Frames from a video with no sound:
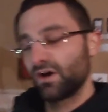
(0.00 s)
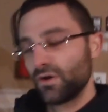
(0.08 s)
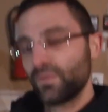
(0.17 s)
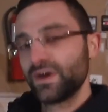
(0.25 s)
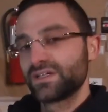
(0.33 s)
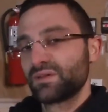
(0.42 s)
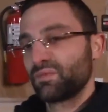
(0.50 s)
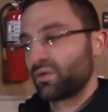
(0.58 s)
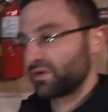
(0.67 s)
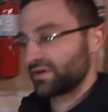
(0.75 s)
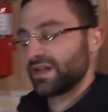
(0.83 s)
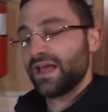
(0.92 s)
always
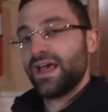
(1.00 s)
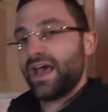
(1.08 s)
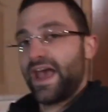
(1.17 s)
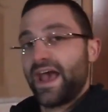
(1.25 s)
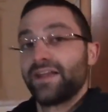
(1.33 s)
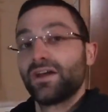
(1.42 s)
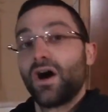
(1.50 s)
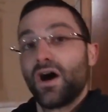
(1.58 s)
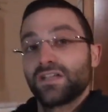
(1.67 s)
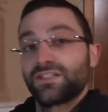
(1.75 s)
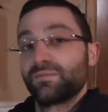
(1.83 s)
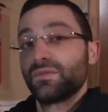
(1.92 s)
important and
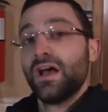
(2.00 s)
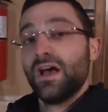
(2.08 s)
awesome.